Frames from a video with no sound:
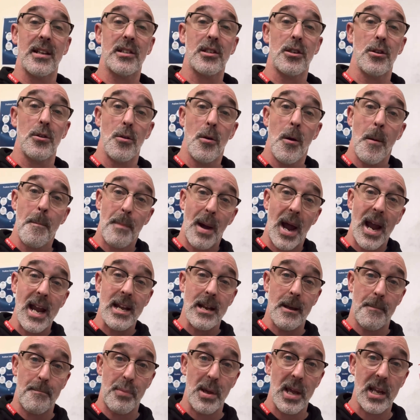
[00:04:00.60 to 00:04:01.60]
to
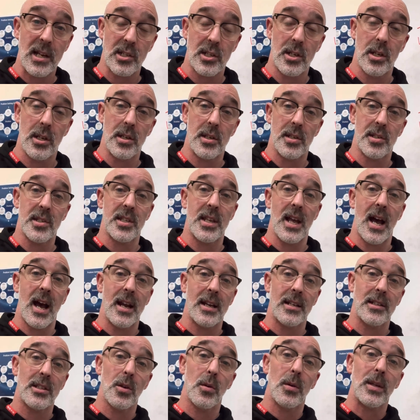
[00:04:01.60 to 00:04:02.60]
paint a picture. You're
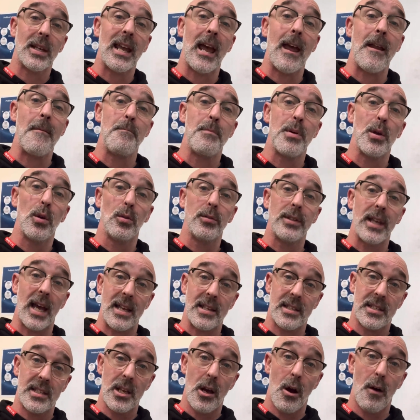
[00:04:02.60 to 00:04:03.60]
starting to, again, build
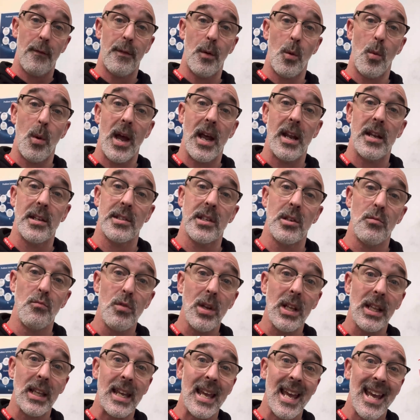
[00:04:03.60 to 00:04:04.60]
that self-awareness and
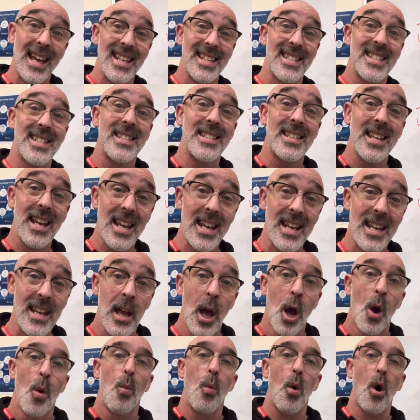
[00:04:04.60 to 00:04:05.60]
really see
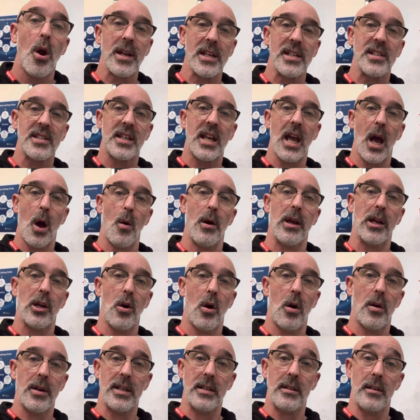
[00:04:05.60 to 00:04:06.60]
what is going
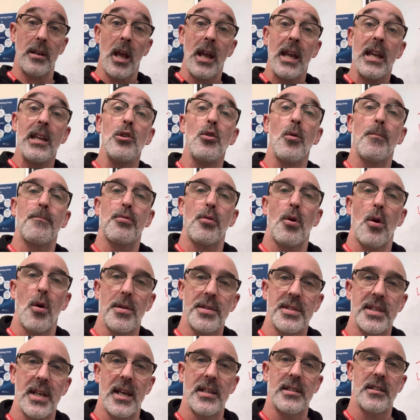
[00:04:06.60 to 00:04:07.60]
on in your
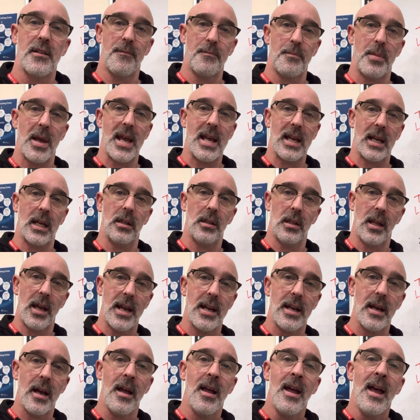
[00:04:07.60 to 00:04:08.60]
process of being a
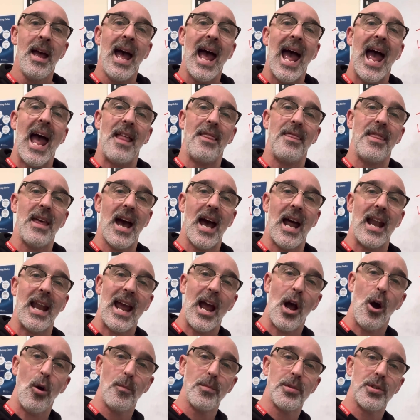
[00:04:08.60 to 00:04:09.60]
leader. And that
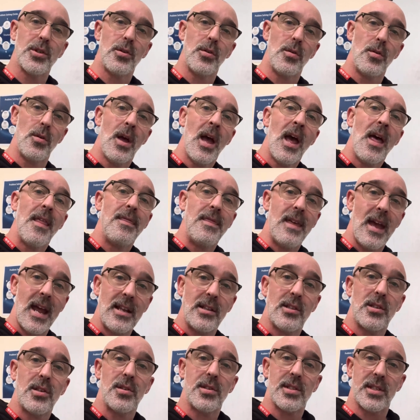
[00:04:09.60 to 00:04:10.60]
helps you
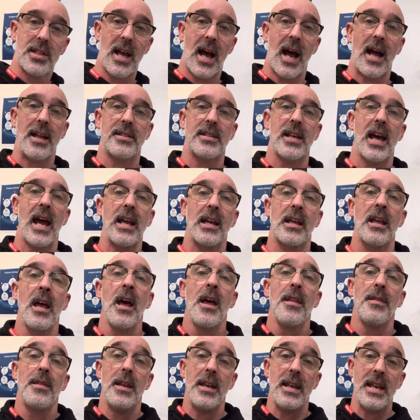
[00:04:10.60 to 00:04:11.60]
then to take
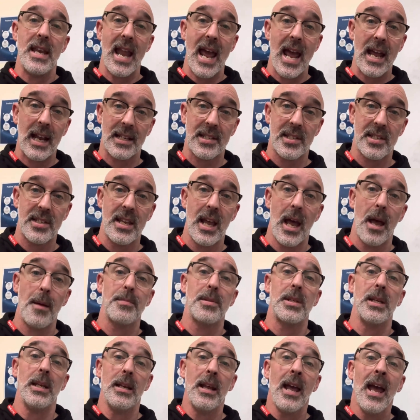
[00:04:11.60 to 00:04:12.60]
the next
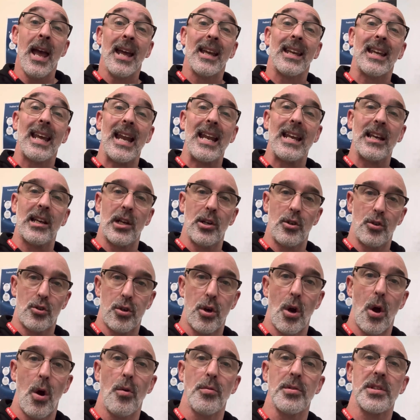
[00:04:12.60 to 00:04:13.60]
steps in getting
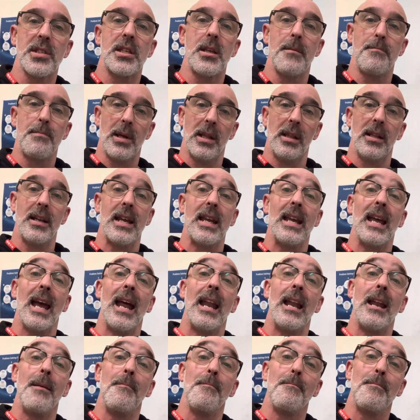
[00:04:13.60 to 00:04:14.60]
control, stability,
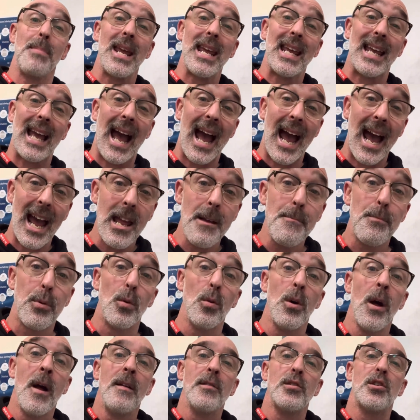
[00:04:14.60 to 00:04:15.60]
and being
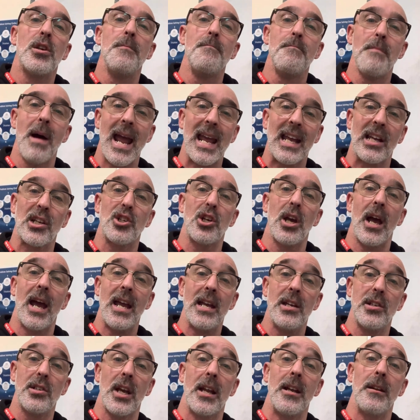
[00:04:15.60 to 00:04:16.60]
able to make
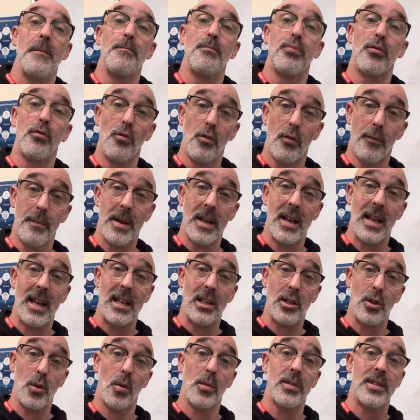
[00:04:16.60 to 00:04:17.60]
change and improvement
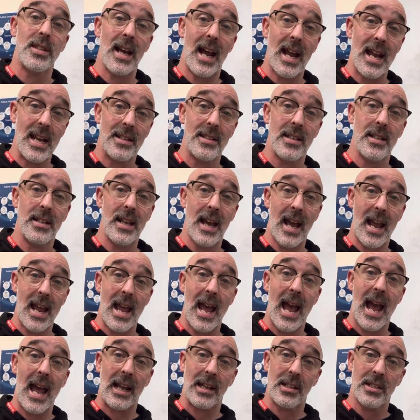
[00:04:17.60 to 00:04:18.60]
in your day-to-day
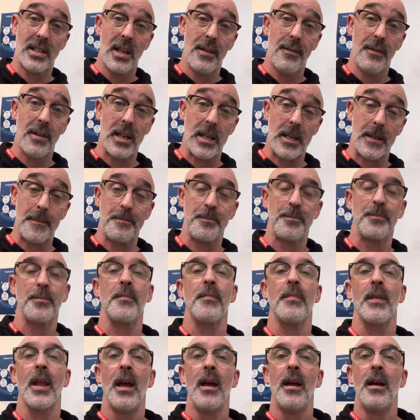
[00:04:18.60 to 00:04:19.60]
activity.
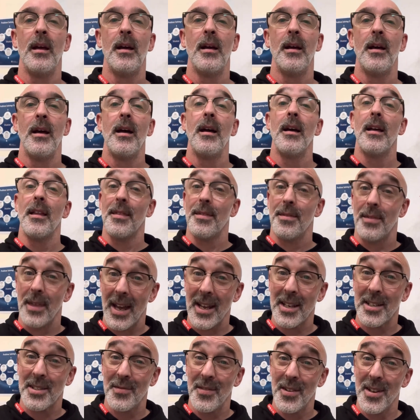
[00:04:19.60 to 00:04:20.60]

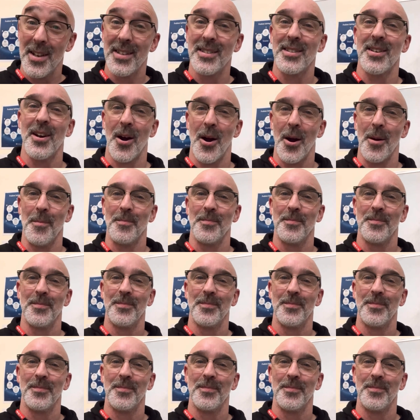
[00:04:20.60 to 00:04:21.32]
Thanks for your time.